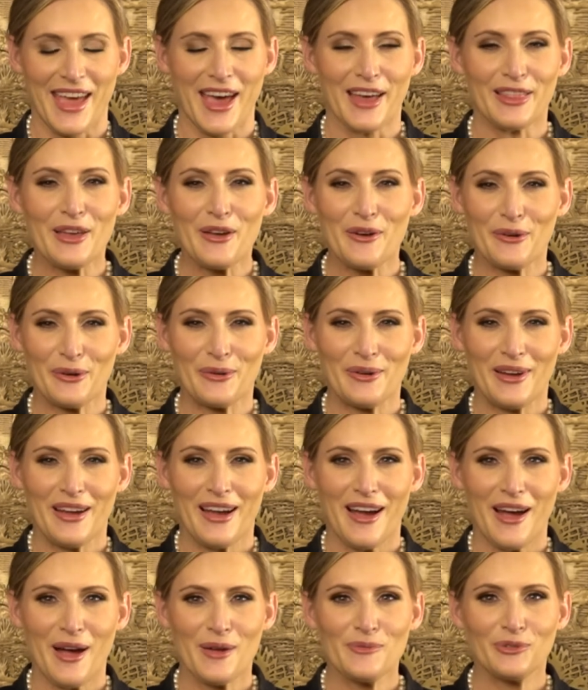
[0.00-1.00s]
Hello,
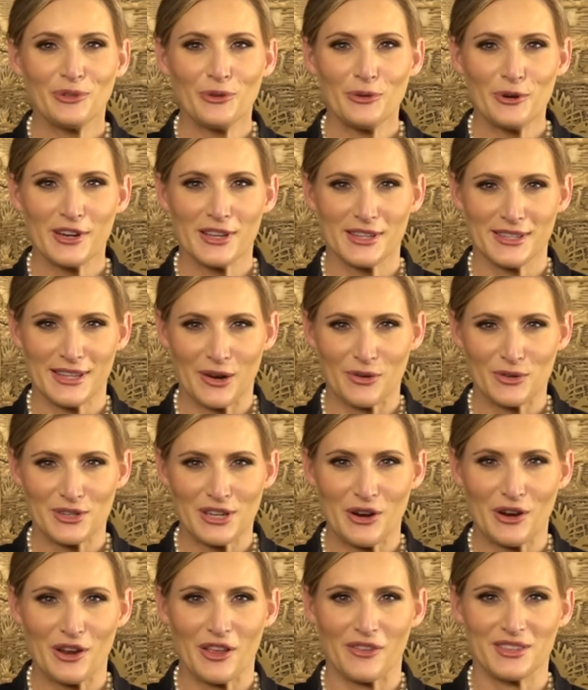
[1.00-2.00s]
I'm Florida
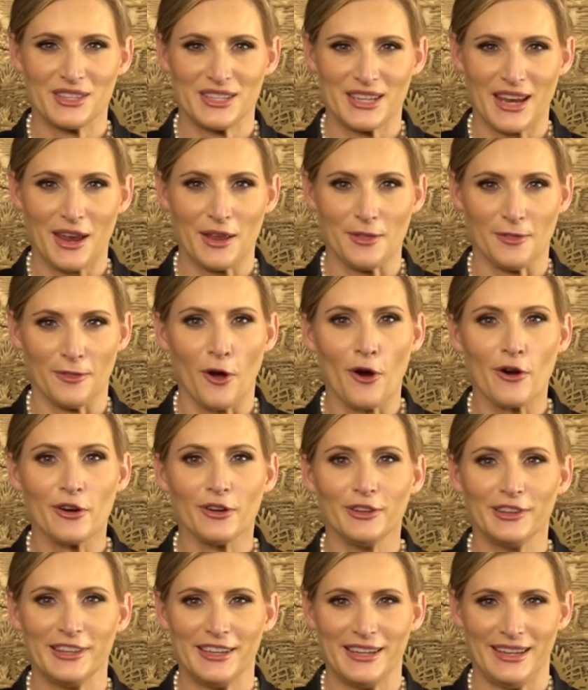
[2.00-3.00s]
Secretary of State
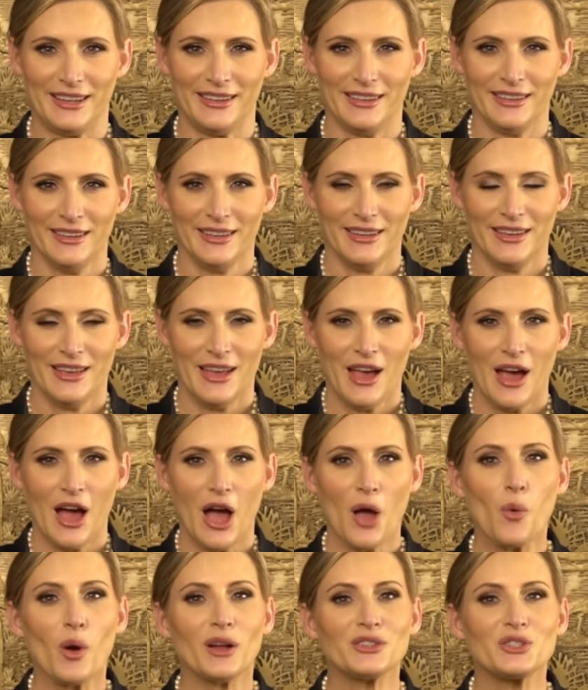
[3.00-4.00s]
Laurel Lee.
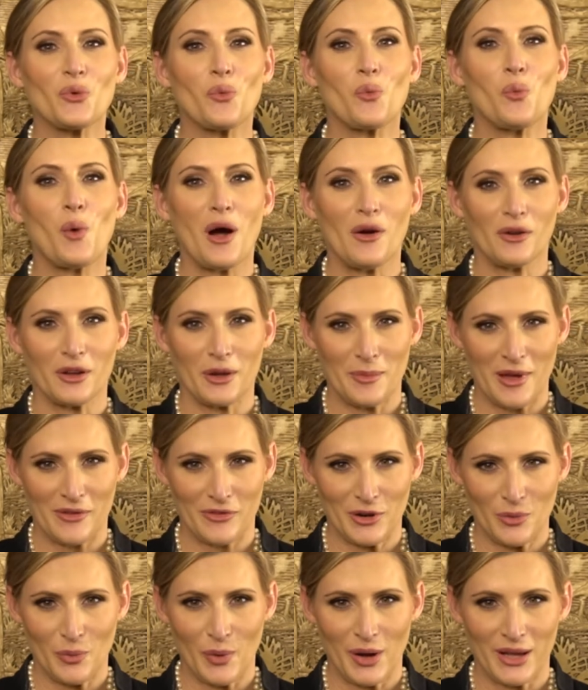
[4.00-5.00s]
I want to welcome
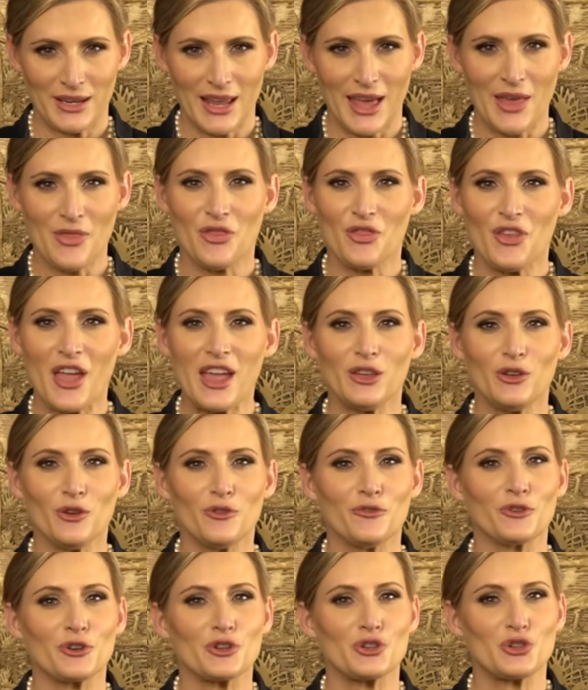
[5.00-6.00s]
everyone and thank you
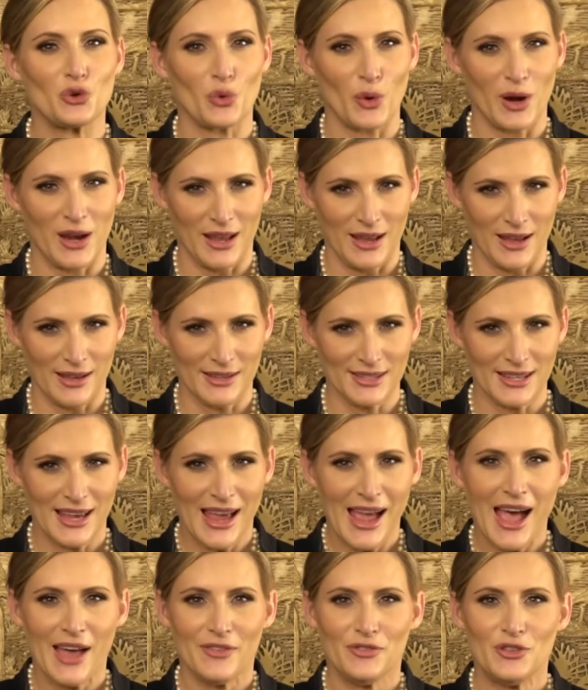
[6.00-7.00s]
for joining us
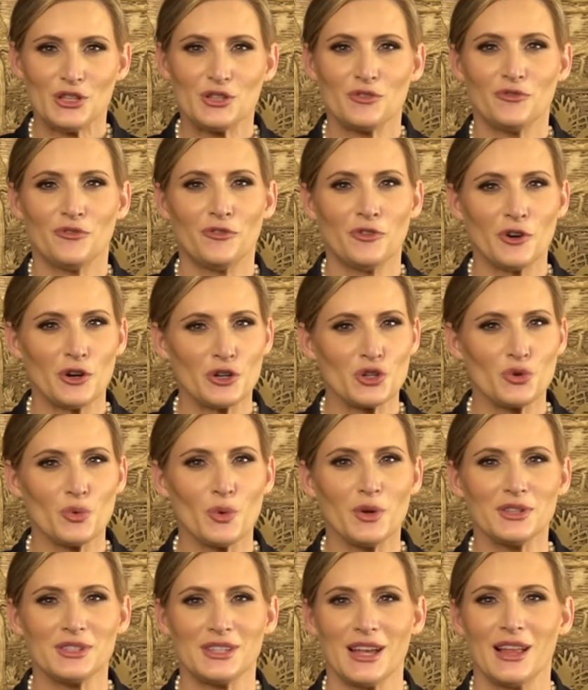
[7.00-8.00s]
at this
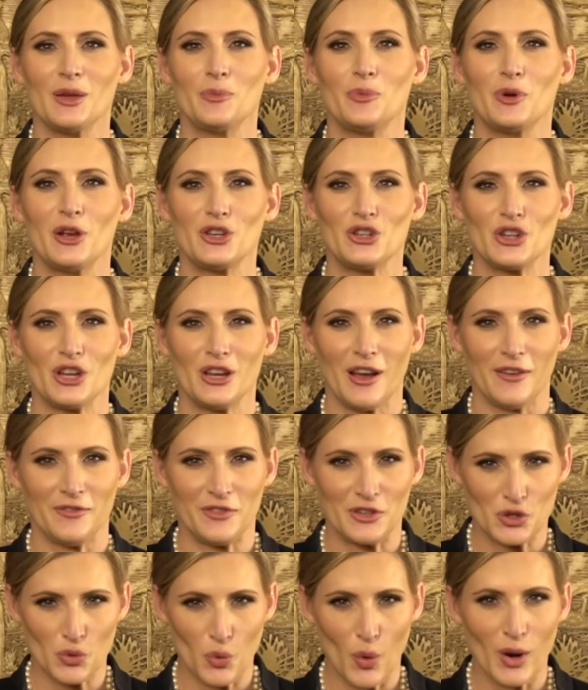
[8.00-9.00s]
virtual celebration of
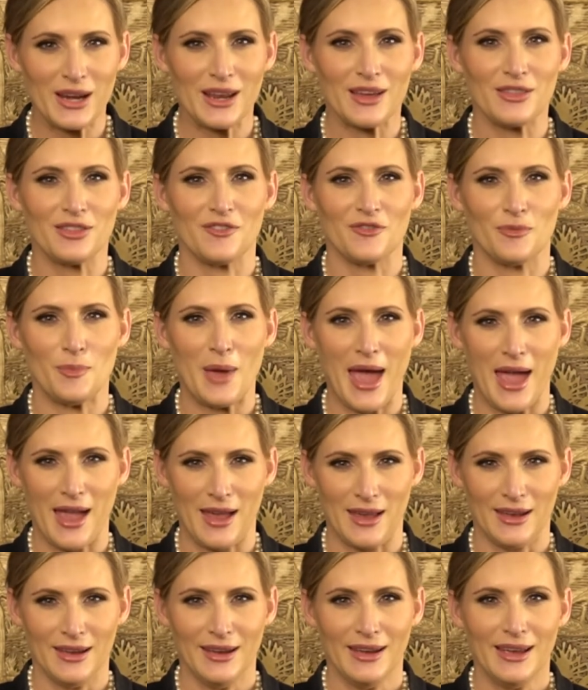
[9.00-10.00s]
the 20th of
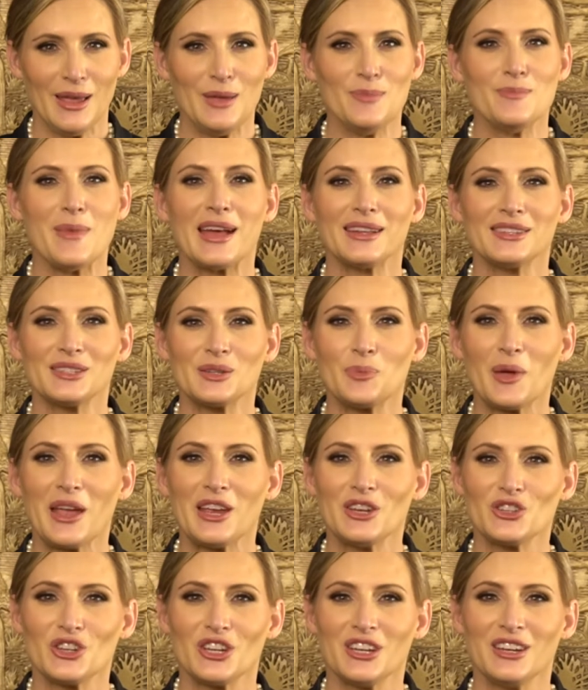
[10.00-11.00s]
May,
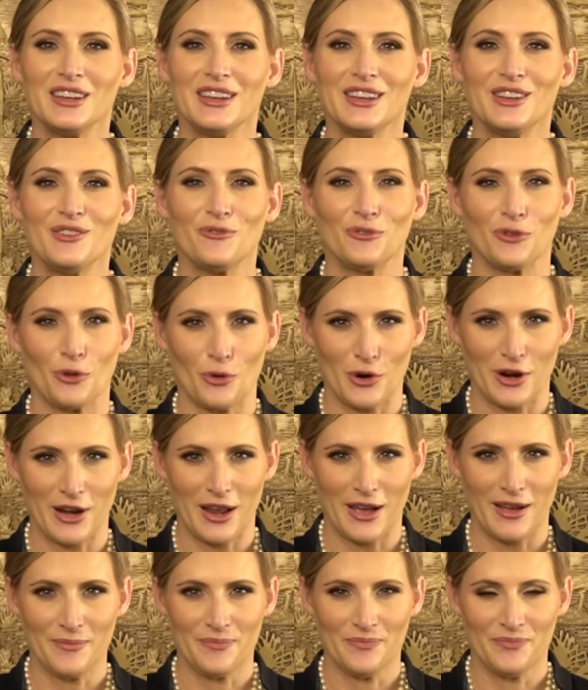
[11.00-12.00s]
Emancipation in Florida.